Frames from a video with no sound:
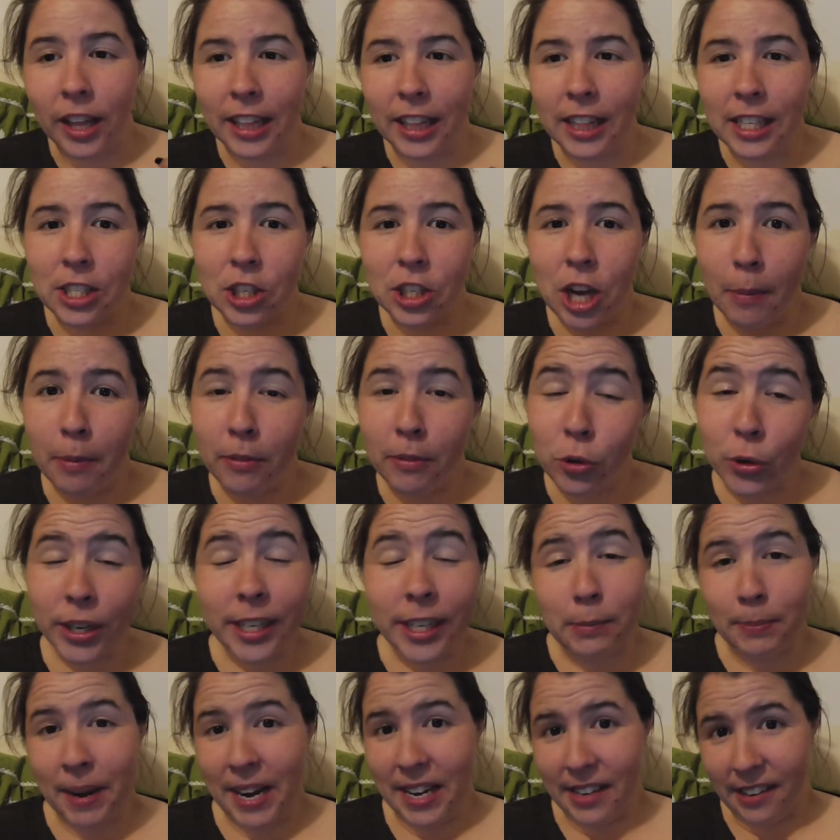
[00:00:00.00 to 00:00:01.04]
Like, this type of story
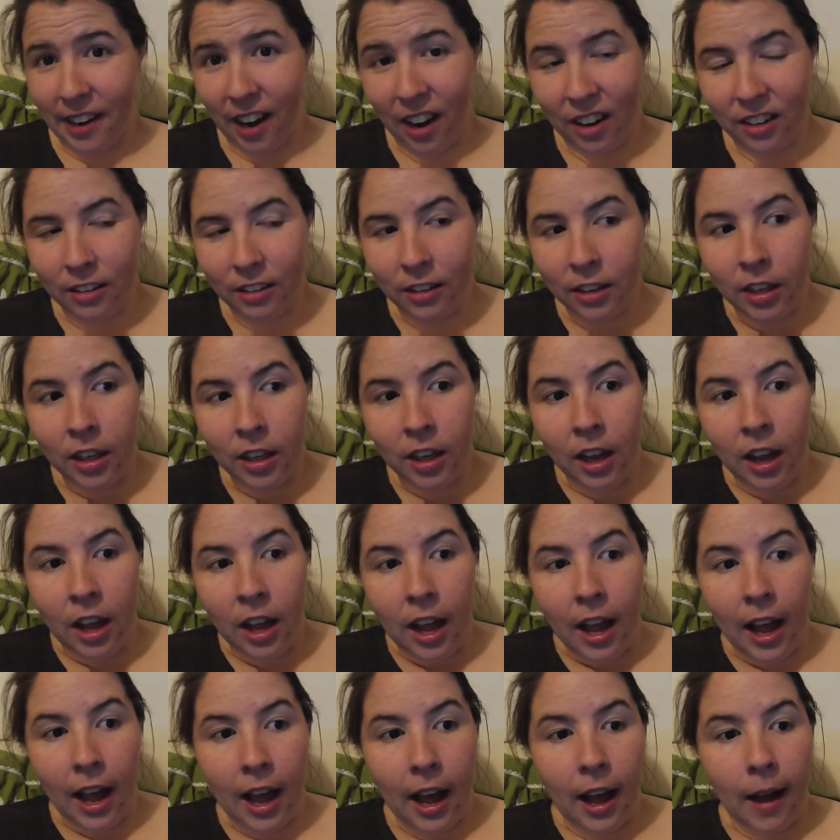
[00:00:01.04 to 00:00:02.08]
has been done,
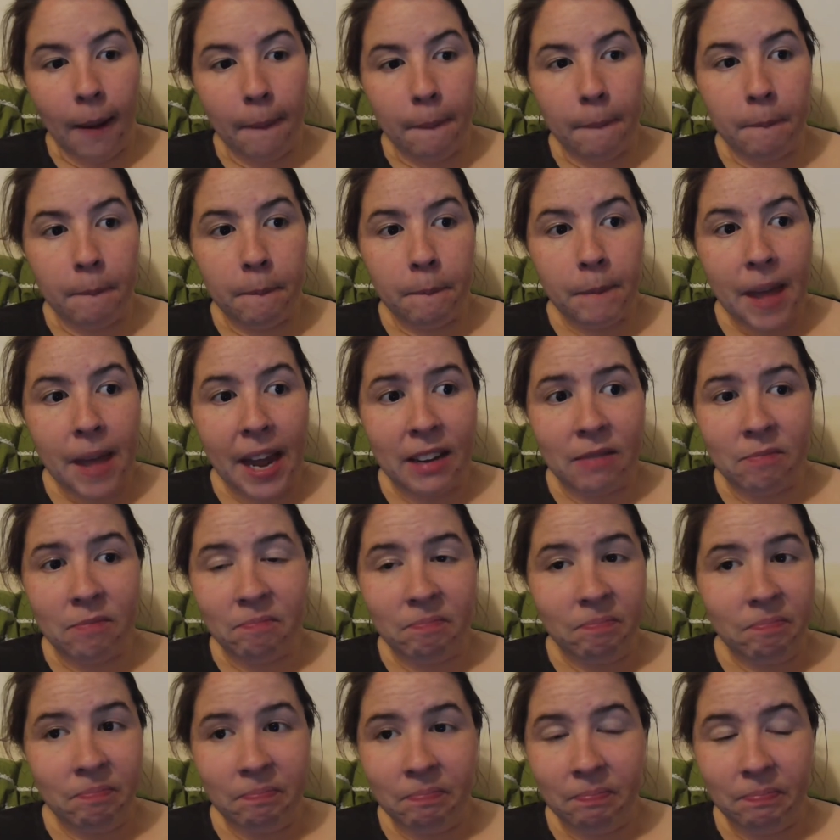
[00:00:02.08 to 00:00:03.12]
and